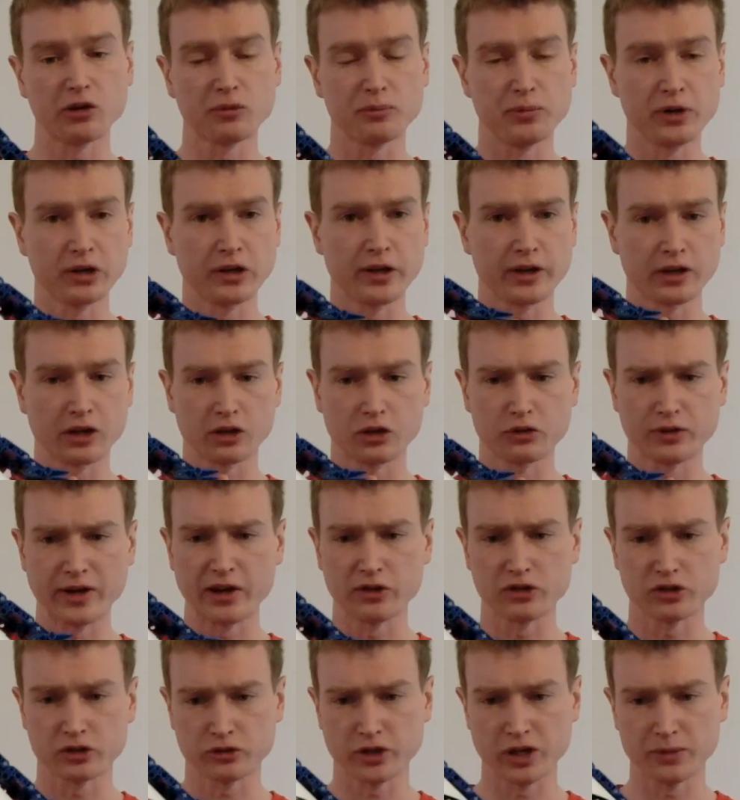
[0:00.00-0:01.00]
a bit like a
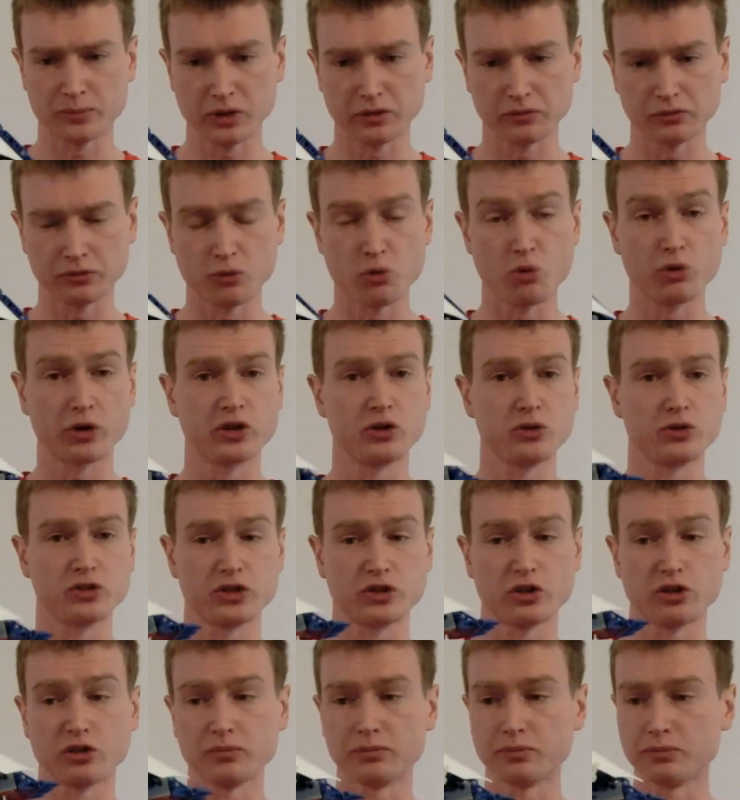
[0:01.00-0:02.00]
ground scraping fork you
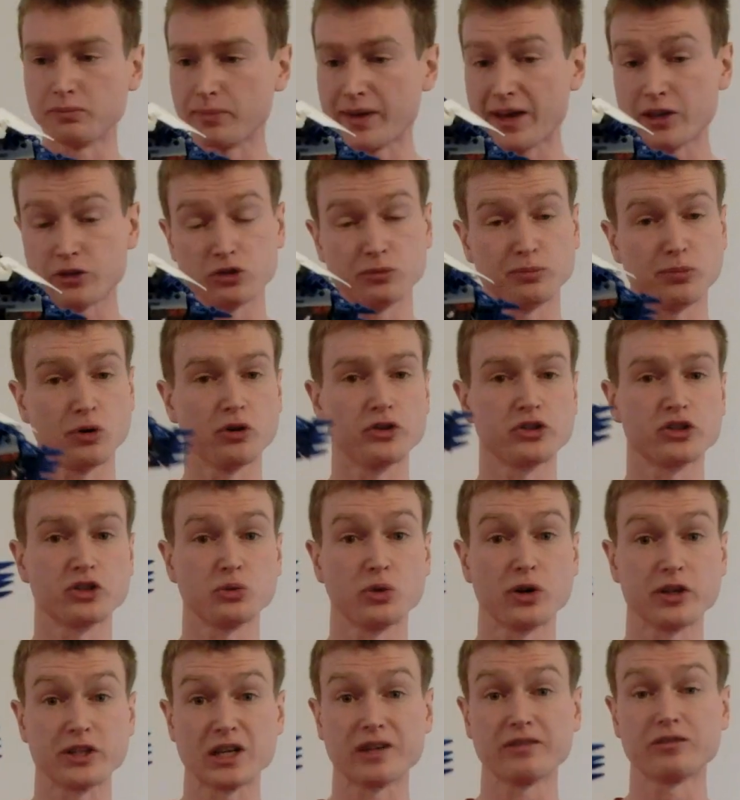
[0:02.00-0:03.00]
see on BattleBots or
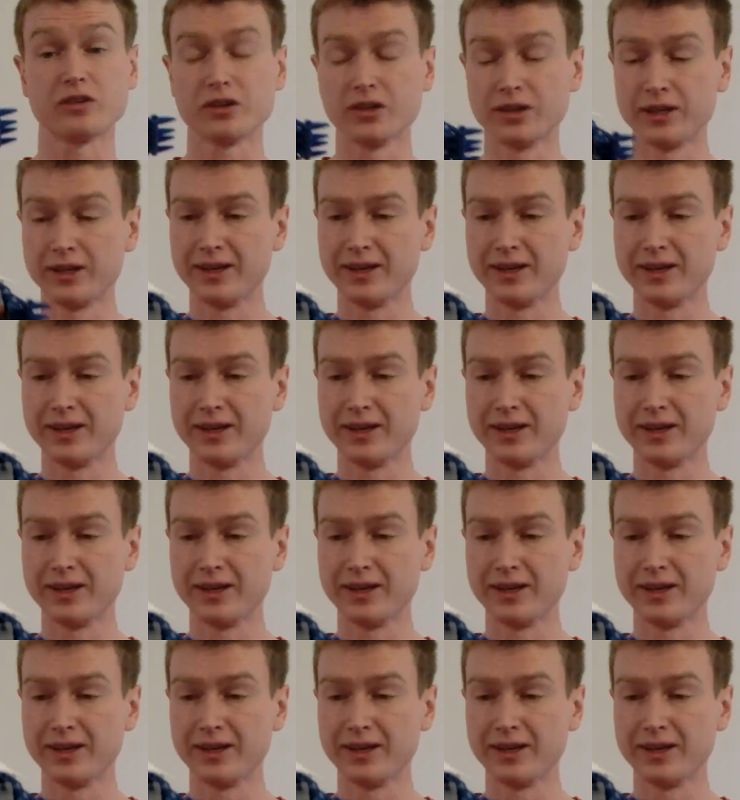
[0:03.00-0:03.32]
whatever.